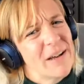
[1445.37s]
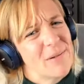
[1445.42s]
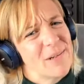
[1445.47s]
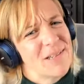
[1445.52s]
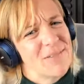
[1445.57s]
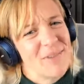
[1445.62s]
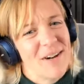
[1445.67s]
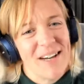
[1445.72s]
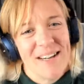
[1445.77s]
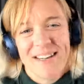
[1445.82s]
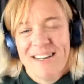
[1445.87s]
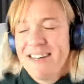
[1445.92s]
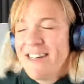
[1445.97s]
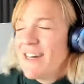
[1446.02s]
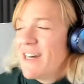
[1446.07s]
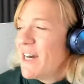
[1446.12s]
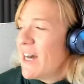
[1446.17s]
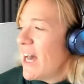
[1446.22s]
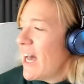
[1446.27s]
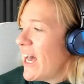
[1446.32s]
that wasn't right.
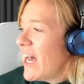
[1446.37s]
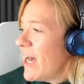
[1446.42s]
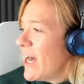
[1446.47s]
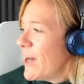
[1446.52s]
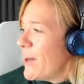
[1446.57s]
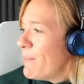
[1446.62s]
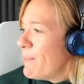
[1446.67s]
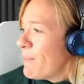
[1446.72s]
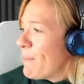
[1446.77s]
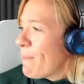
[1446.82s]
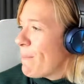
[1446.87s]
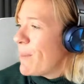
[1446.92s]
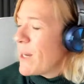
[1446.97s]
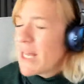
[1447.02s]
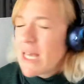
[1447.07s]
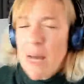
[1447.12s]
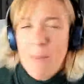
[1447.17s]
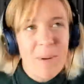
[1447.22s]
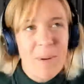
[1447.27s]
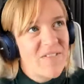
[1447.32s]
Um, but
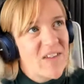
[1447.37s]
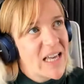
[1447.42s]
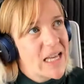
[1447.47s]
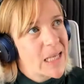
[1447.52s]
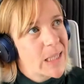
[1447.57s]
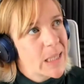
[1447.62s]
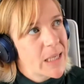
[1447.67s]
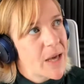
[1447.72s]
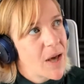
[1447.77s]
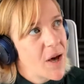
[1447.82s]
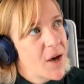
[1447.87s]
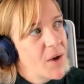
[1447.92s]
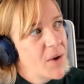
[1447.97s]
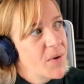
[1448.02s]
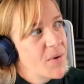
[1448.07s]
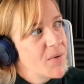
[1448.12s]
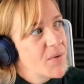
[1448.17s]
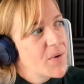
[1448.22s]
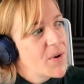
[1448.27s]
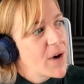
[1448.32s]
a couple of years
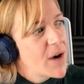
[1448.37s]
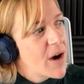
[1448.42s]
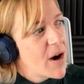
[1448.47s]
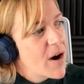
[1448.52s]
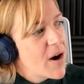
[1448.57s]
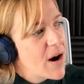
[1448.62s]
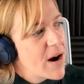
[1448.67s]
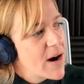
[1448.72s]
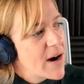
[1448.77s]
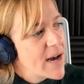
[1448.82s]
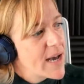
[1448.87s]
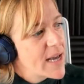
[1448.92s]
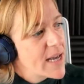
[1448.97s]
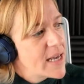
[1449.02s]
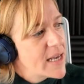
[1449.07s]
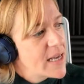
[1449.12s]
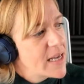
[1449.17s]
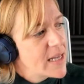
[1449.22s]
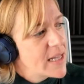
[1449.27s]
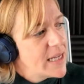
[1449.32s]
ago,
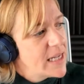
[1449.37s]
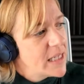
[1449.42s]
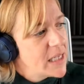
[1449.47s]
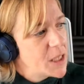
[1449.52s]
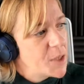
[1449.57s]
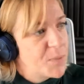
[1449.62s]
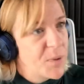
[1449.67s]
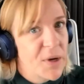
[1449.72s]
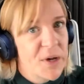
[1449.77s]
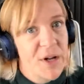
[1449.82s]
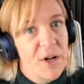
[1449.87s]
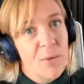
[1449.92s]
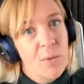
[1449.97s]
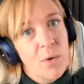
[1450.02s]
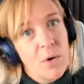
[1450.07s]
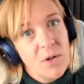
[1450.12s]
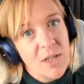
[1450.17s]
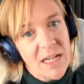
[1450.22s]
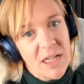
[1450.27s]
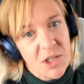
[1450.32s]
I needed to put an
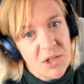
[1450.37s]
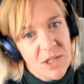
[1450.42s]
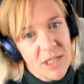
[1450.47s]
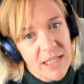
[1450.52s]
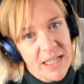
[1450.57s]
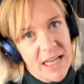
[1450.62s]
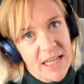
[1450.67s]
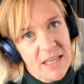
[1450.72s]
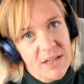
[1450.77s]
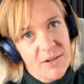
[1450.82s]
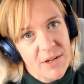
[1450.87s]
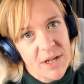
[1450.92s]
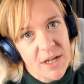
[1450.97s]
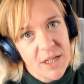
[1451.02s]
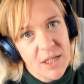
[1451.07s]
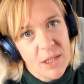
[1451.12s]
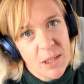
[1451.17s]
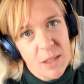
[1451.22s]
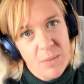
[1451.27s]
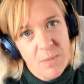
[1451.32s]
award entry together and I
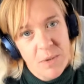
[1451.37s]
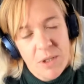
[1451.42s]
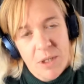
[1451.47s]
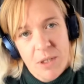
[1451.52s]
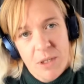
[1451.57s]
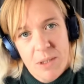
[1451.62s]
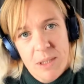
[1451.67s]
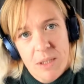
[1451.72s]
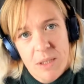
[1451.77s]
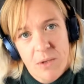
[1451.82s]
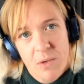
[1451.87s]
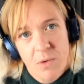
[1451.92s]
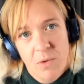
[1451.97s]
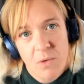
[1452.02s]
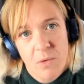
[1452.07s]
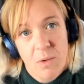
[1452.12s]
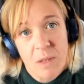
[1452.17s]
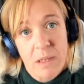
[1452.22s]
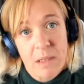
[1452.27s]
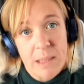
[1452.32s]
used a producer
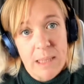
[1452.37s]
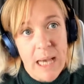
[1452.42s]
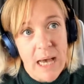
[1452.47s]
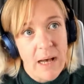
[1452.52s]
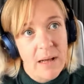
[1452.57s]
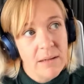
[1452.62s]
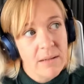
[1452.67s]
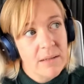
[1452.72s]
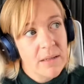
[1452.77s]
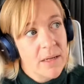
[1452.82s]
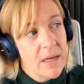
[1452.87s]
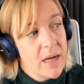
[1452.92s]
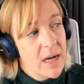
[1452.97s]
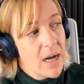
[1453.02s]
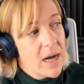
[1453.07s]
called Will Dell.